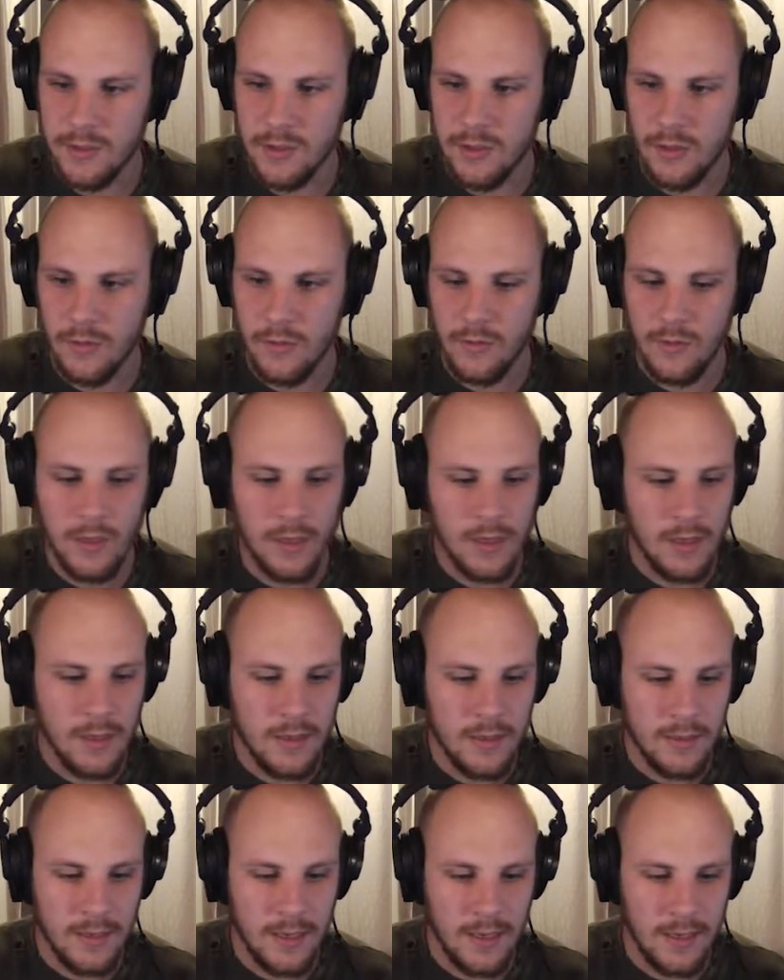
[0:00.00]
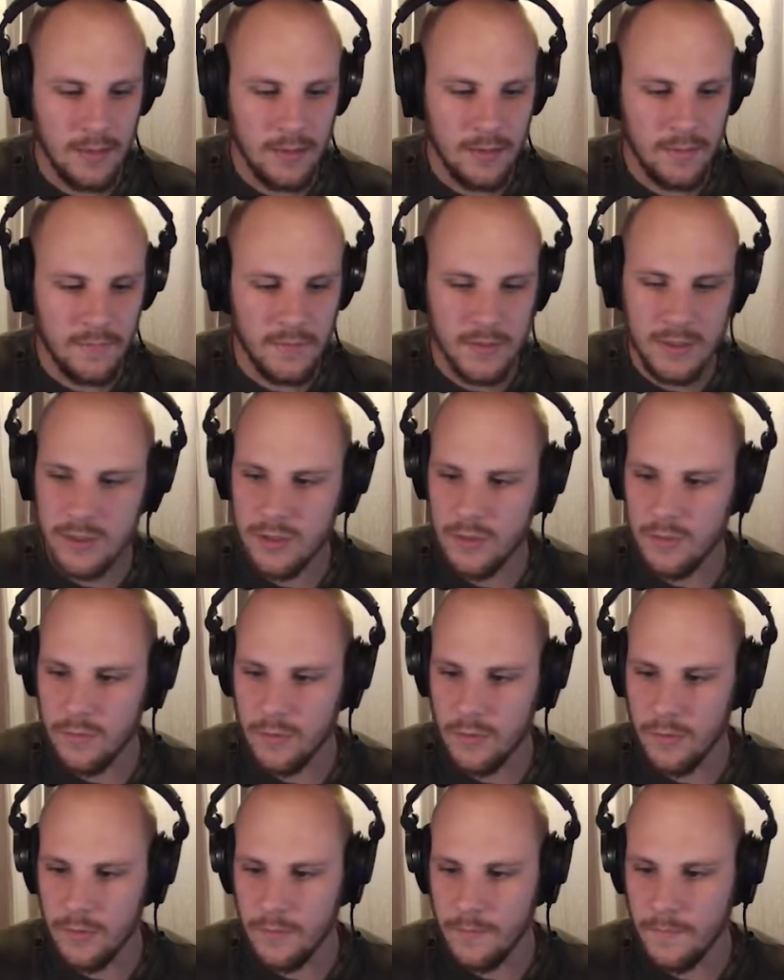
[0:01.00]
So the
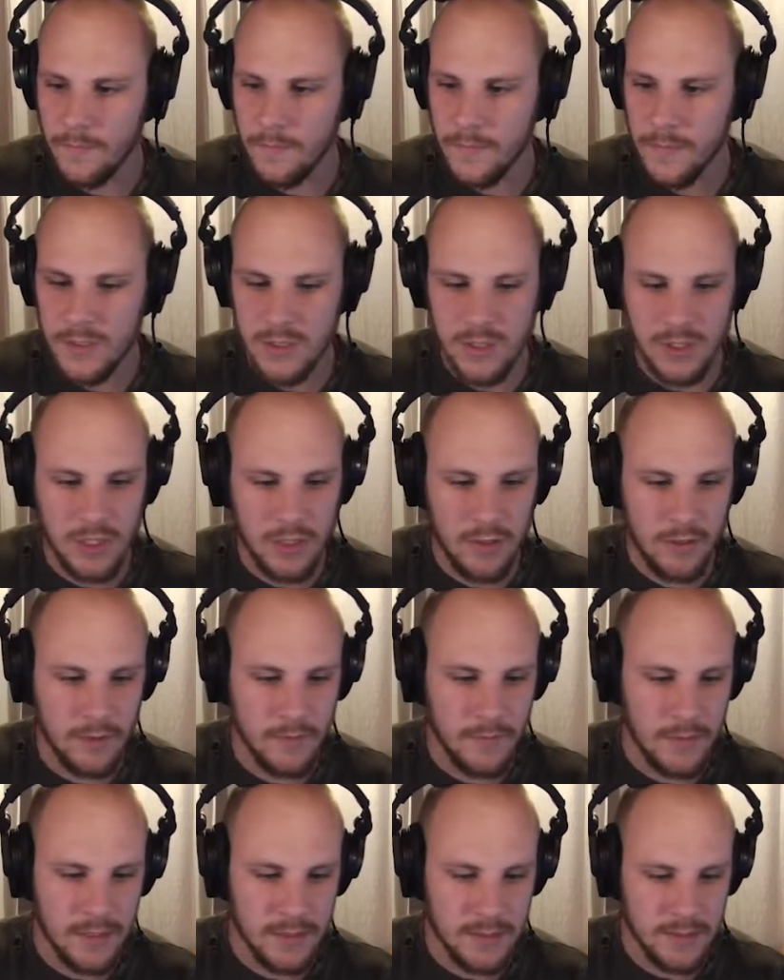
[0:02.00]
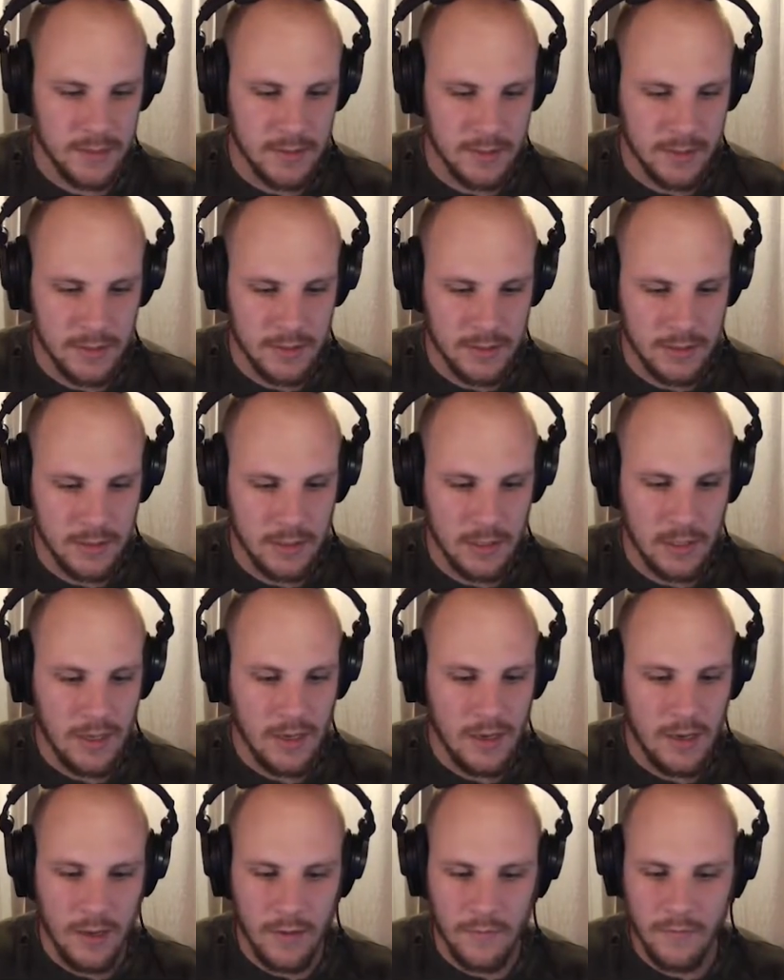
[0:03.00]
individual serum instances
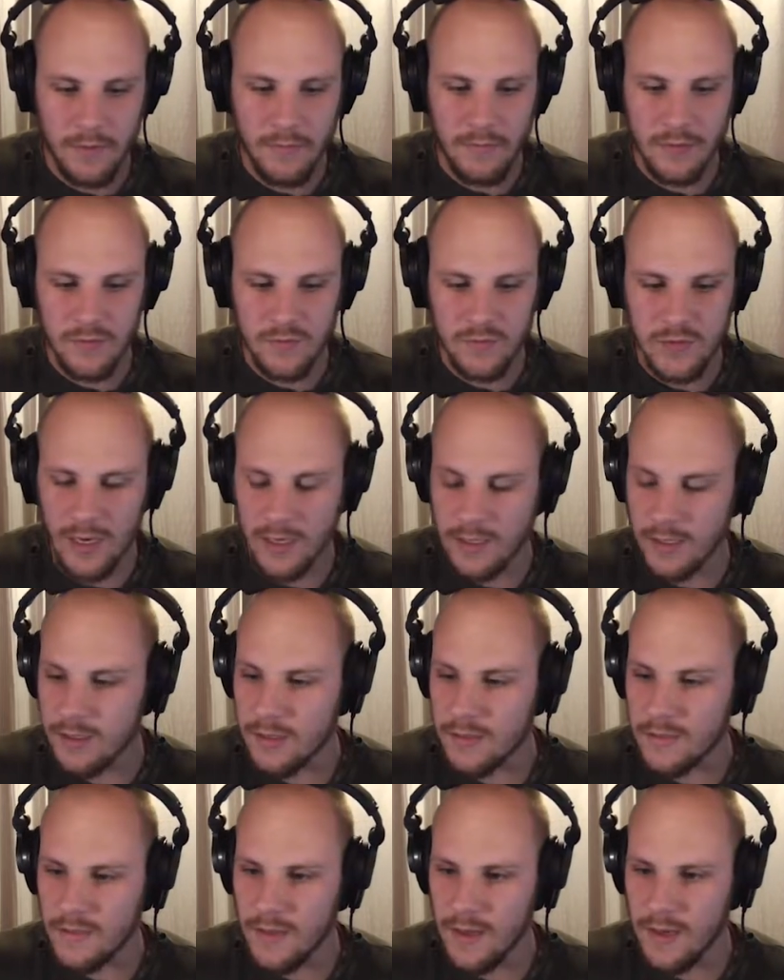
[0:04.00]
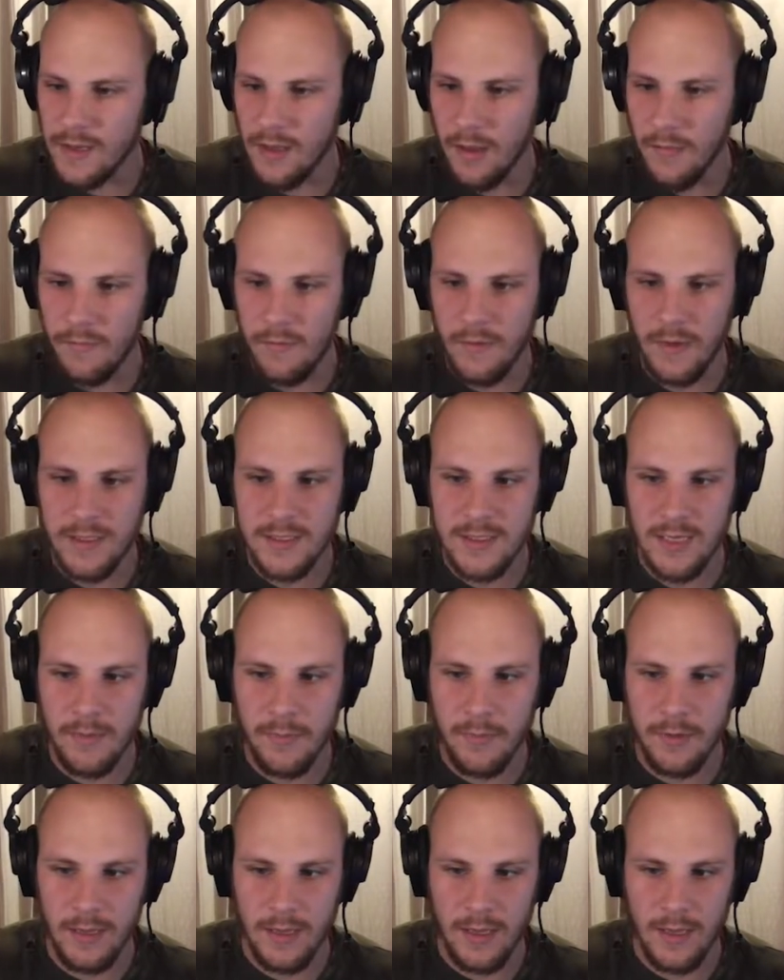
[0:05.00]
are very dry, there aren't any effects
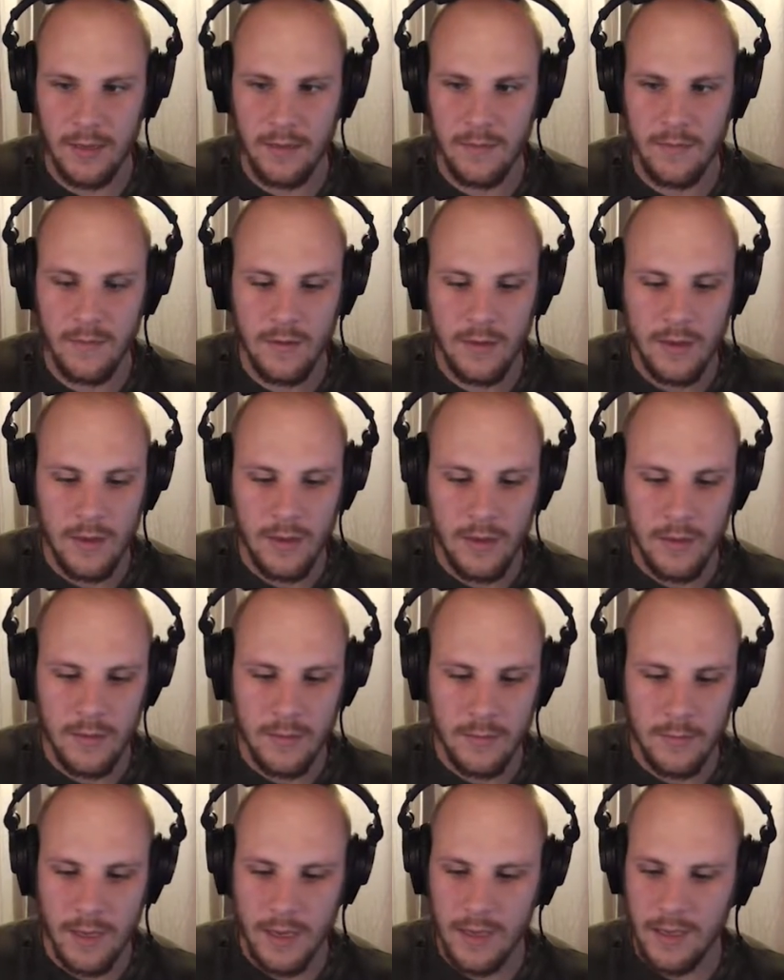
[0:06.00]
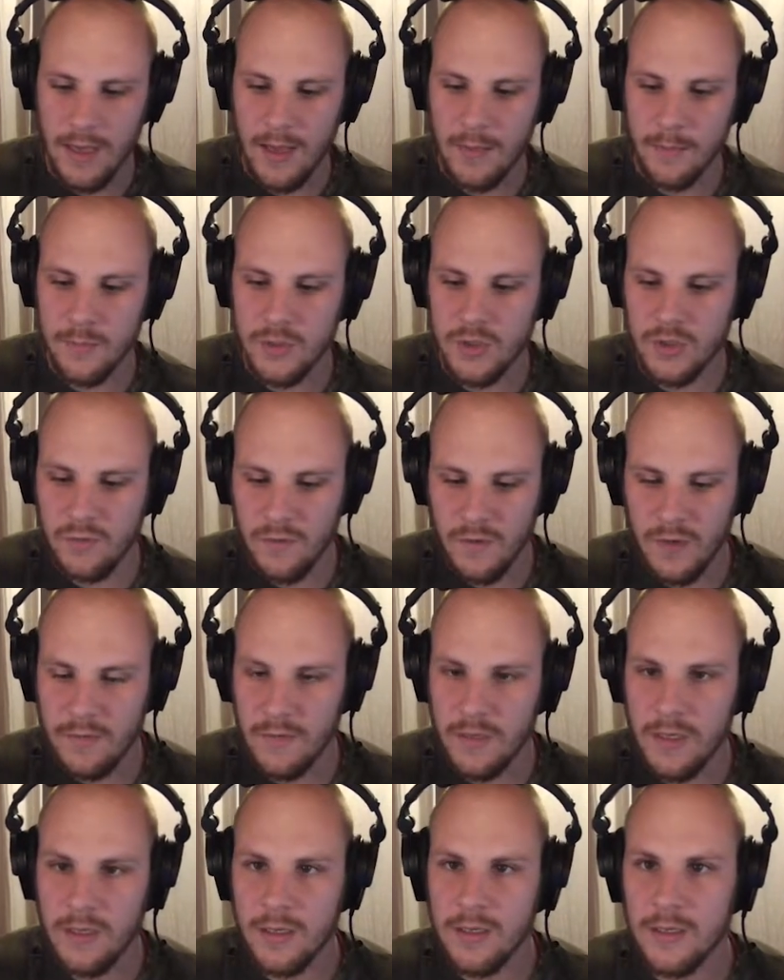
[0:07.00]
happening. And the main
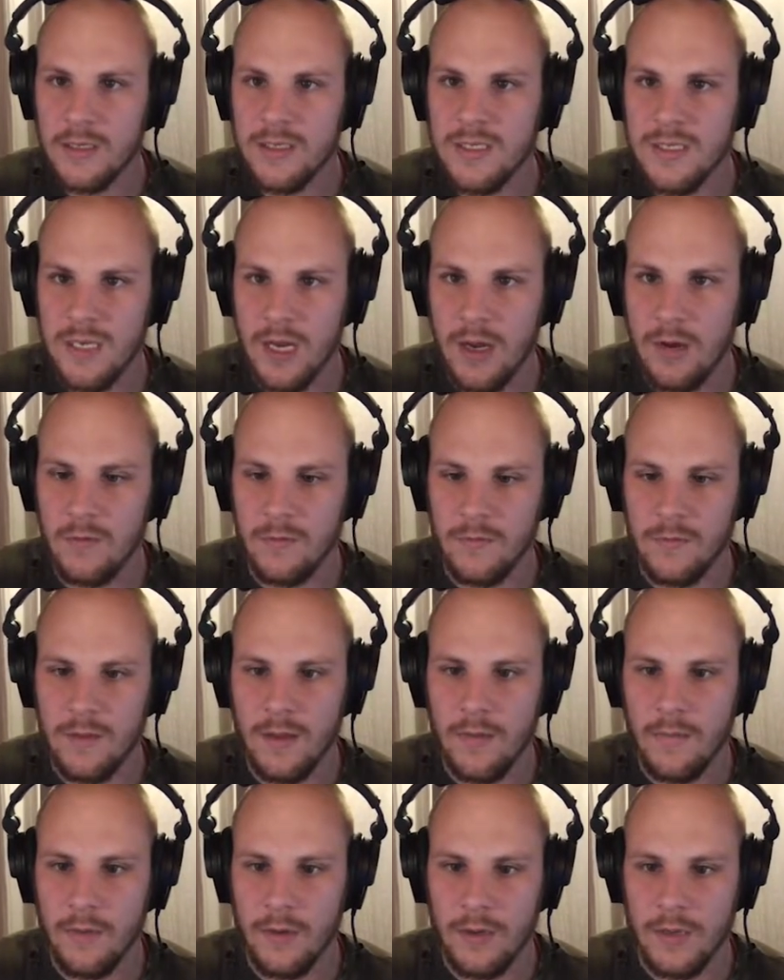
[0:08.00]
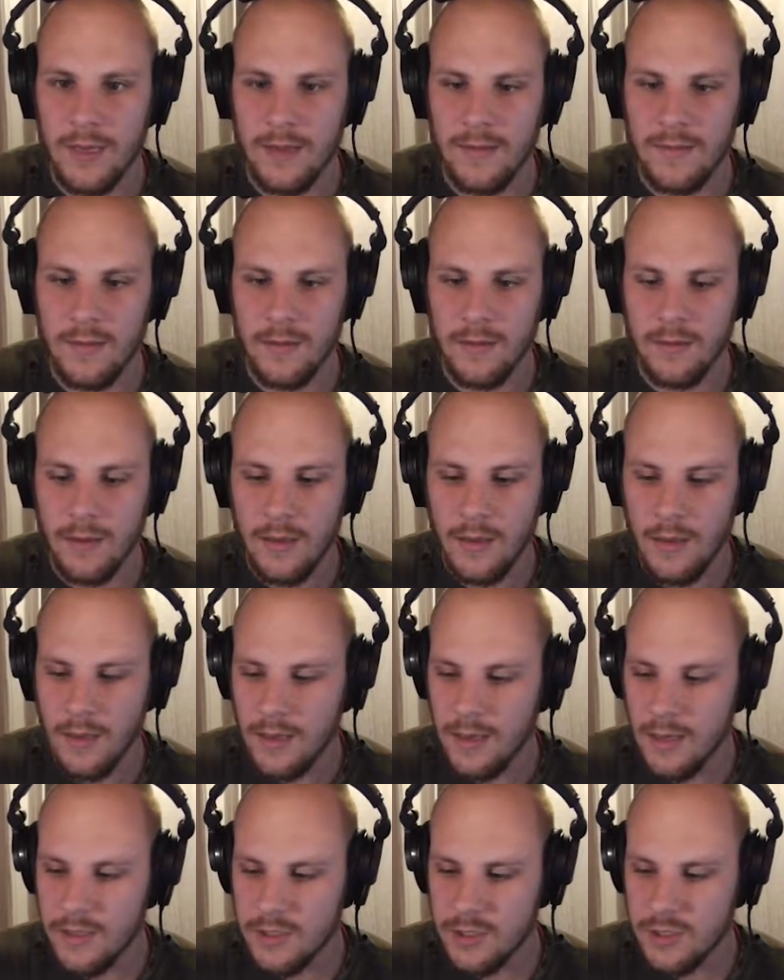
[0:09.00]
atmospheric sound that we're getting
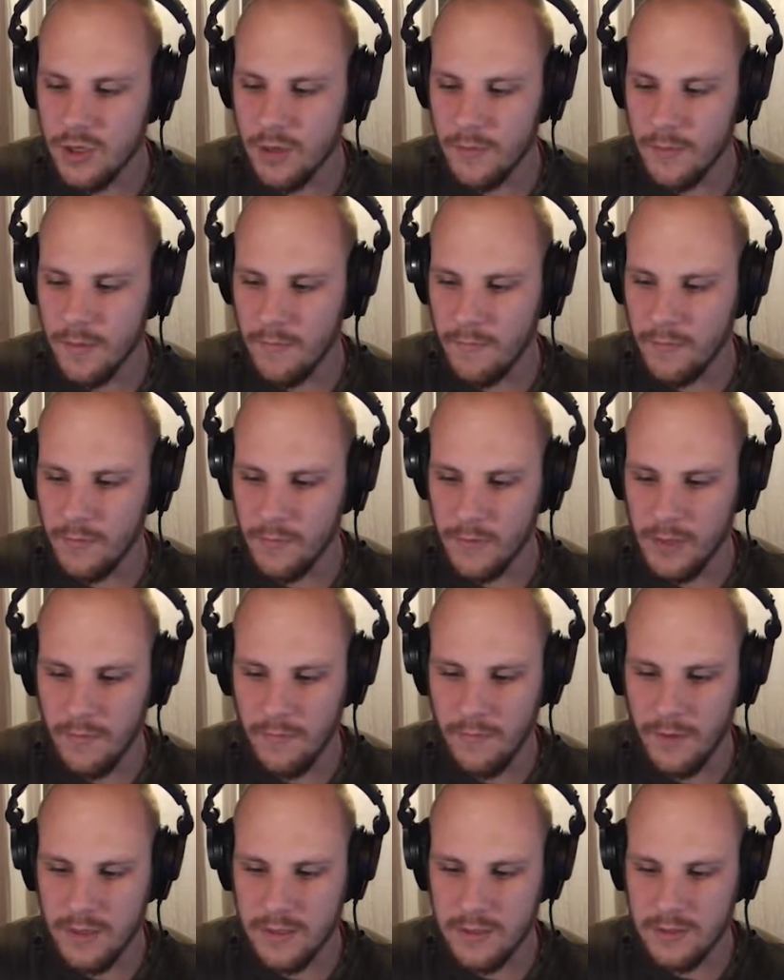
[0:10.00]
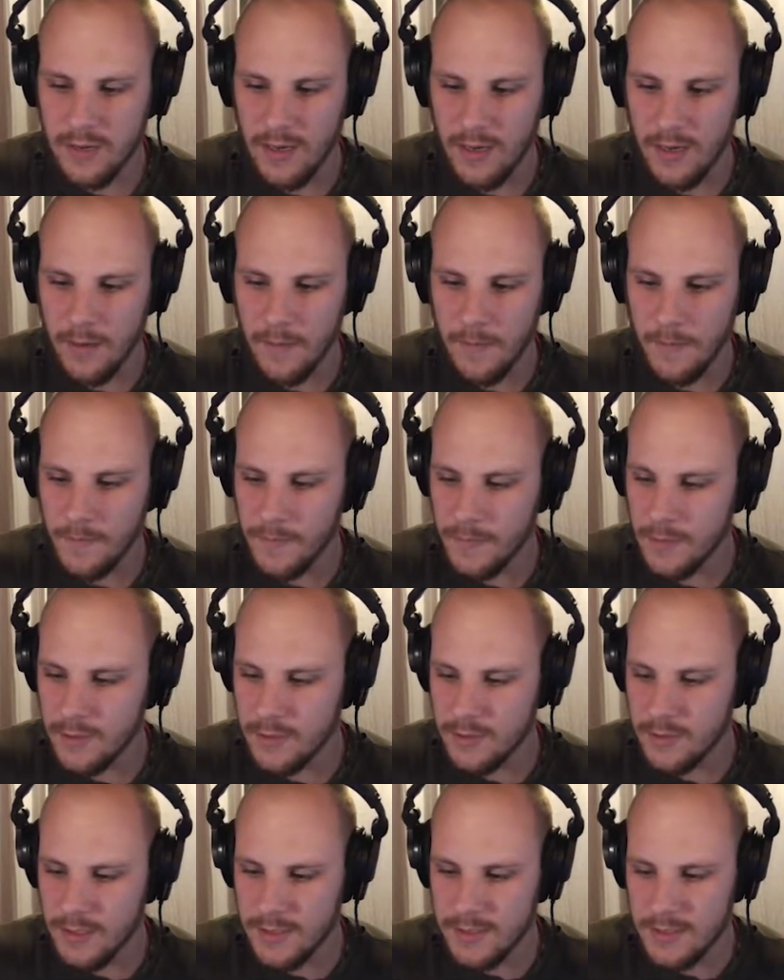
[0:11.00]
is coming from the effects rack.
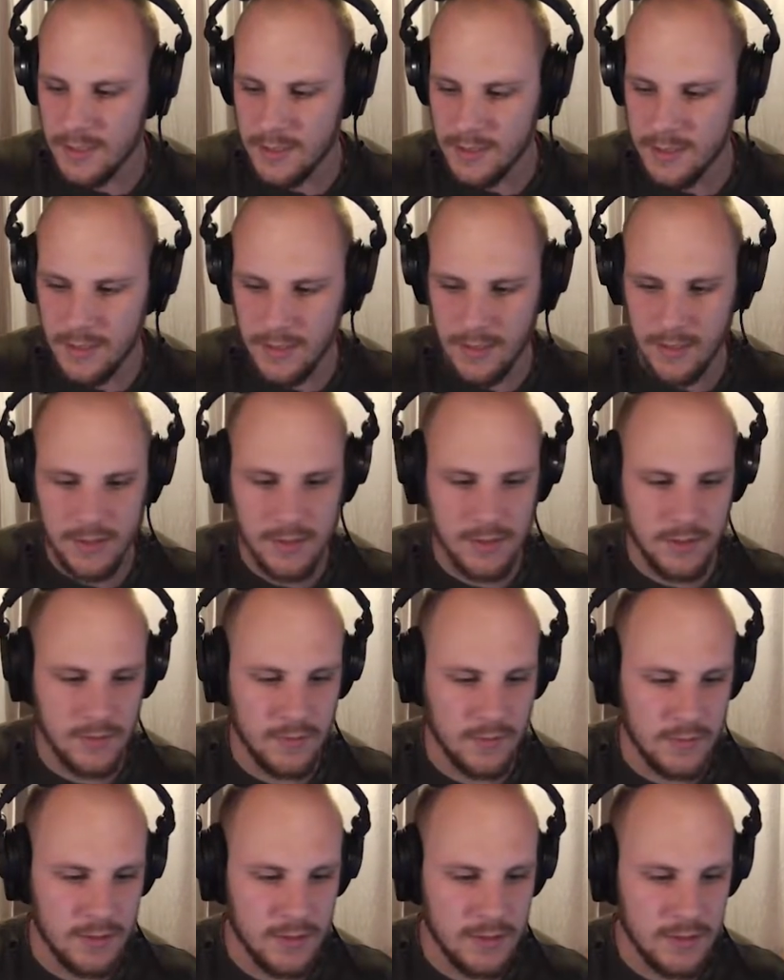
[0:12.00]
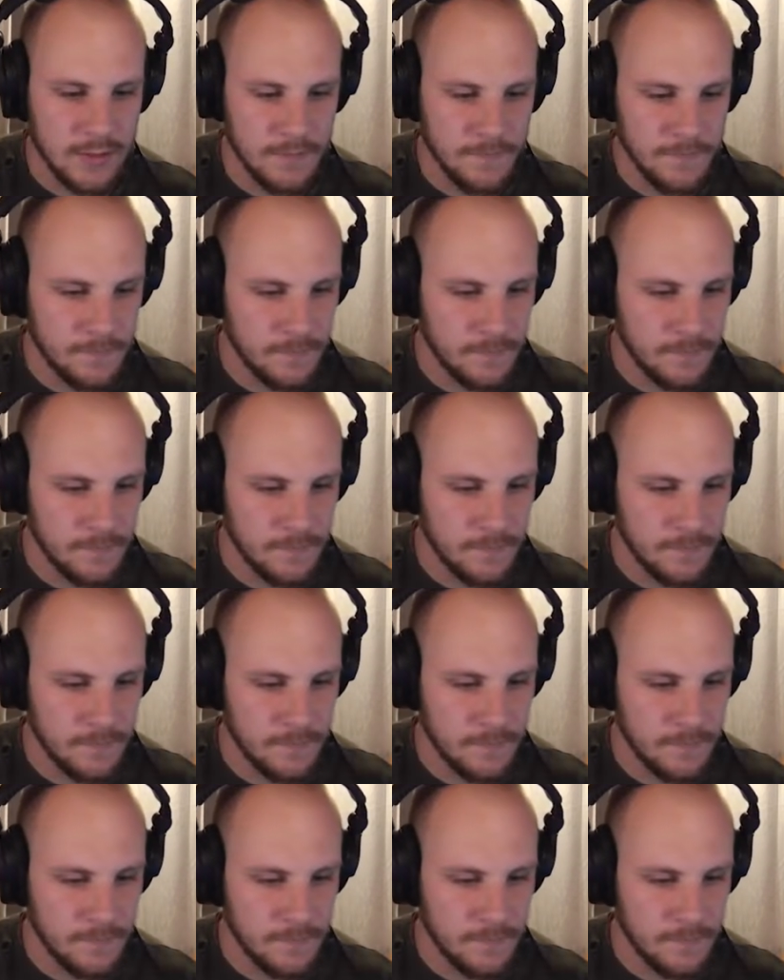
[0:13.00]
So let's actually listen to this.